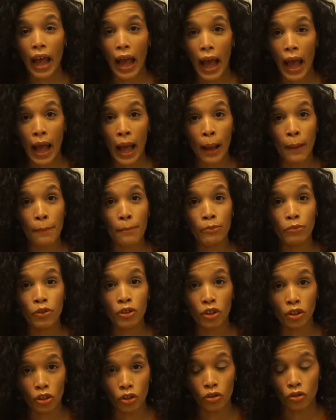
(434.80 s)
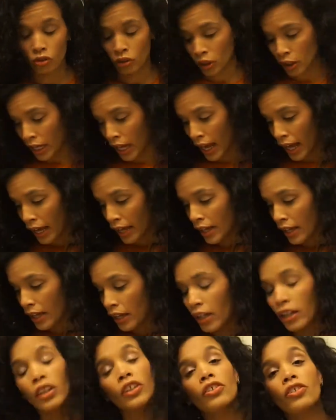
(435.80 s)
Absolutely not.
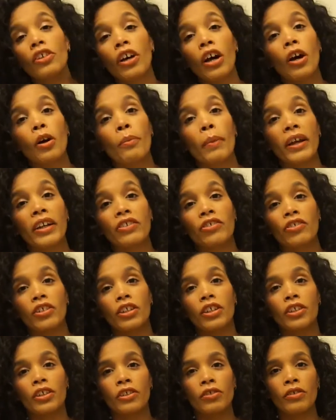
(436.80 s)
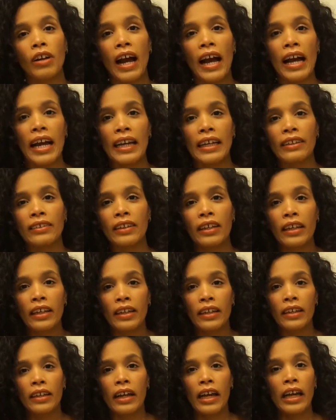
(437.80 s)
So make sure you guys,
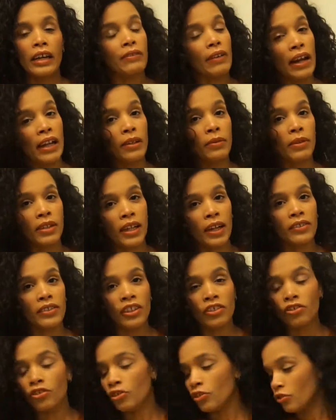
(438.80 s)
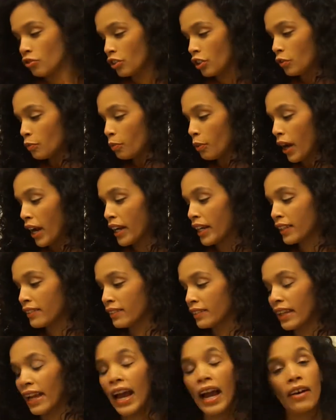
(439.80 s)
if anyone else has used these products
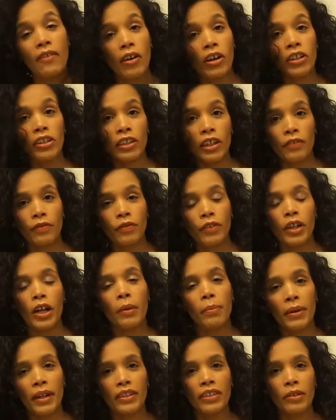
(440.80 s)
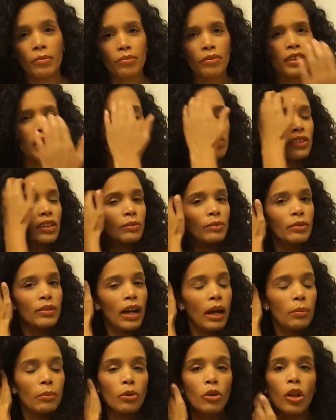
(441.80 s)
and they have a different opinion, please leave it
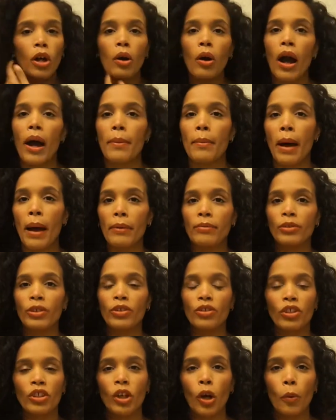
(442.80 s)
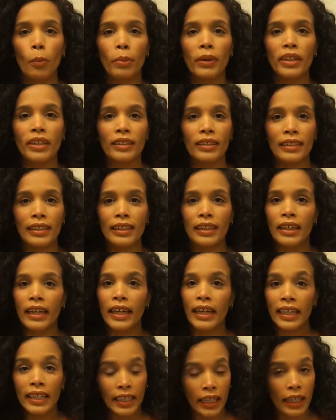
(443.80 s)
down below. I'm obviously open to
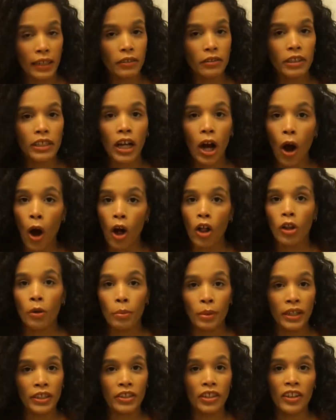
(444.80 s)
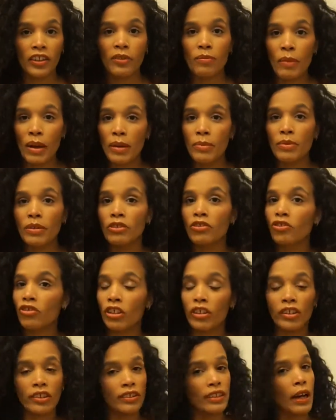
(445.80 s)
hearing all opinions. Maybe
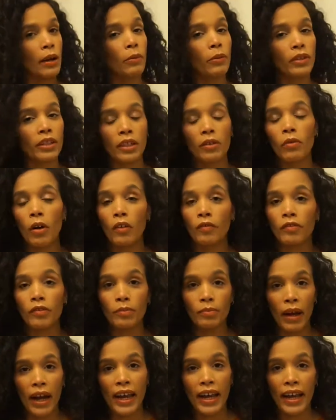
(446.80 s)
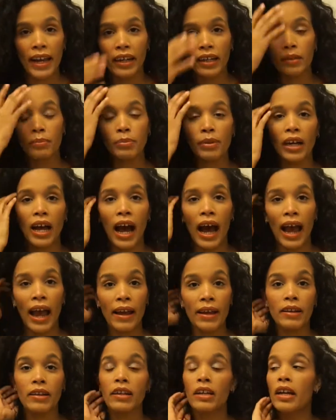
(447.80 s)
it's not working well for my hair, but
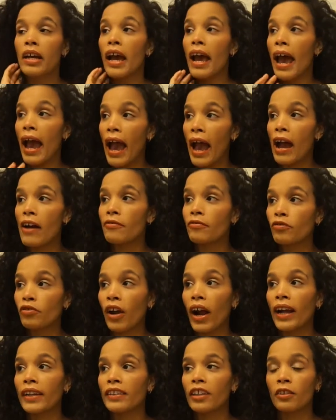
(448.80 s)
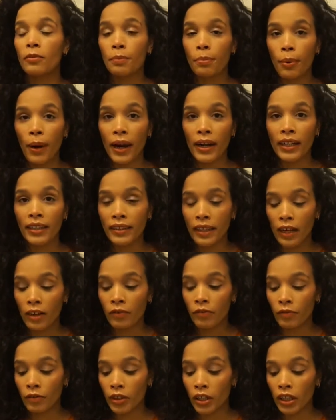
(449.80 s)
I have tried this product
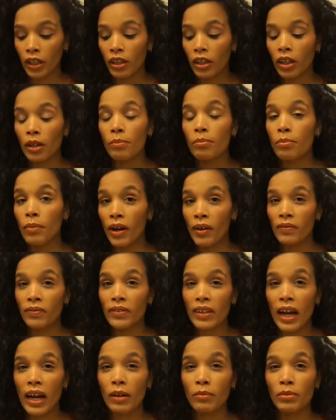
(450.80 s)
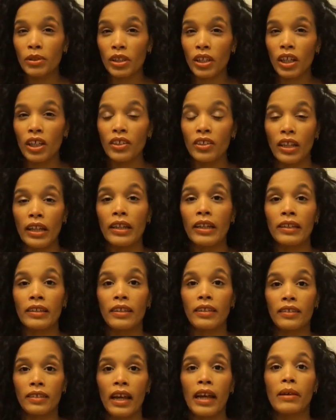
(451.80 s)
out for like a good month now because
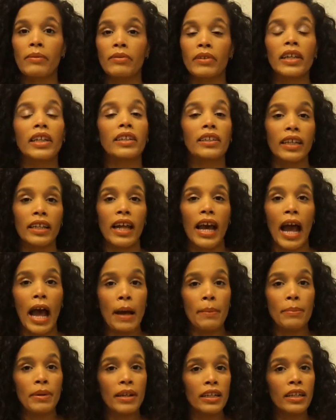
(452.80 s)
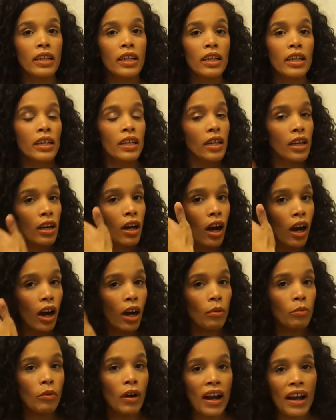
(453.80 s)
the same thing did happen
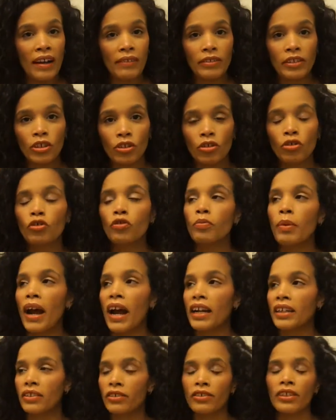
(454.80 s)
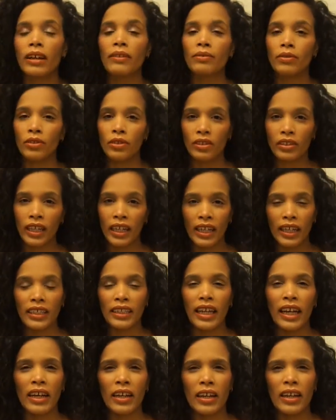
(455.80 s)
where I have these loose patterns after the second
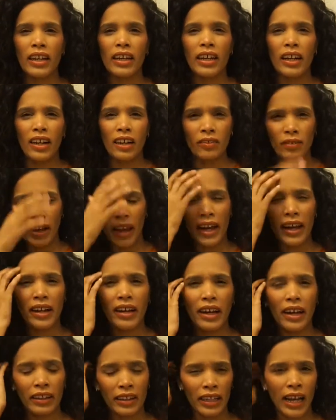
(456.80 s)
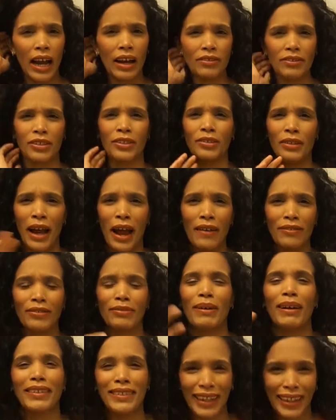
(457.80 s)
day of hair, like
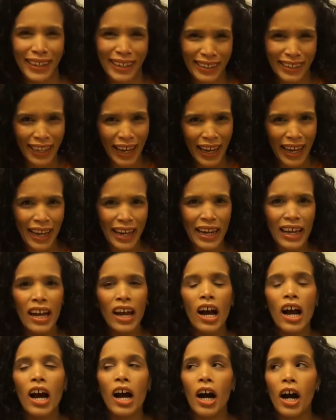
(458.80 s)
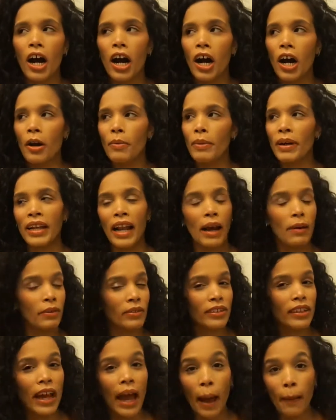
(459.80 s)
after my second day. And I
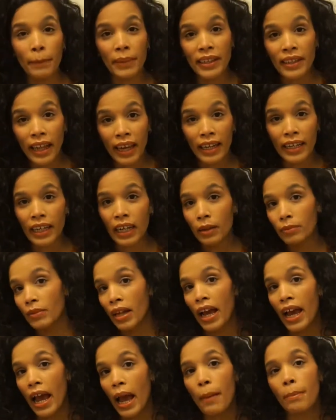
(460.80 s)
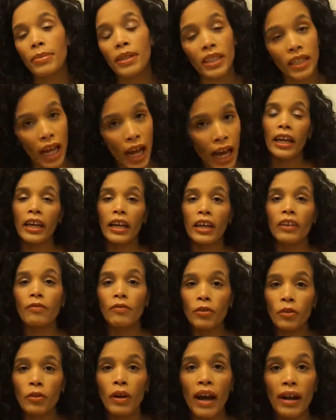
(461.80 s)
wasn't happy then and I'm not happy now.
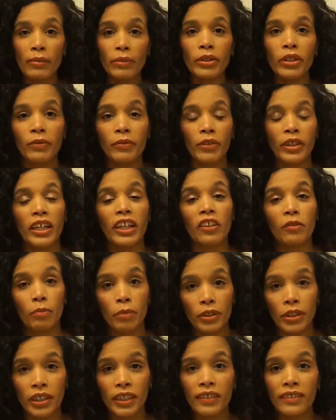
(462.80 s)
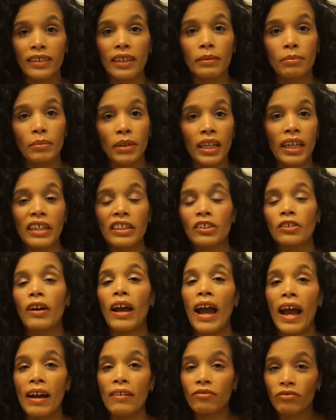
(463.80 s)
If you have a different experience than me and you
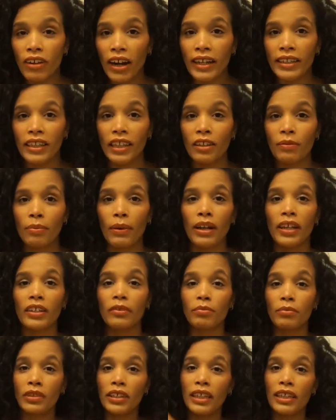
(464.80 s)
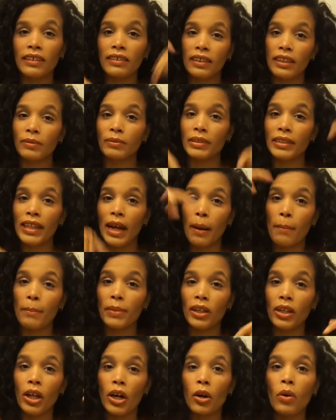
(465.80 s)
have tried these products, please leave it down
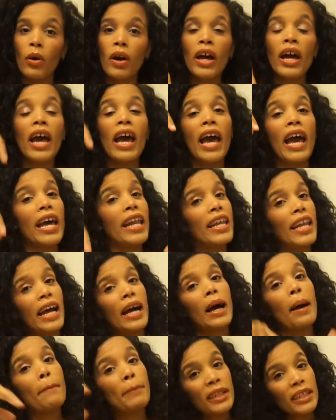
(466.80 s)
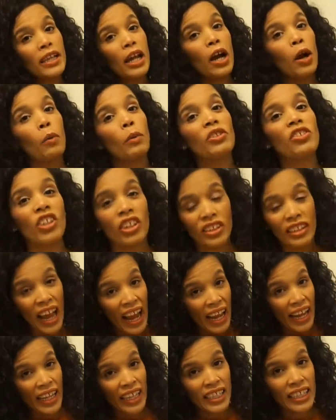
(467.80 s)
below and let me know what you
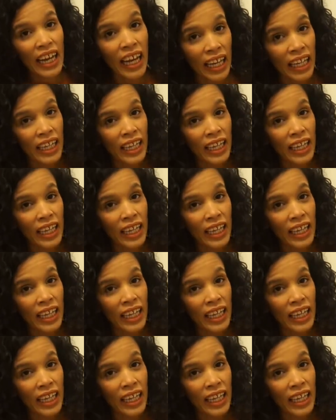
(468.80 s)
think.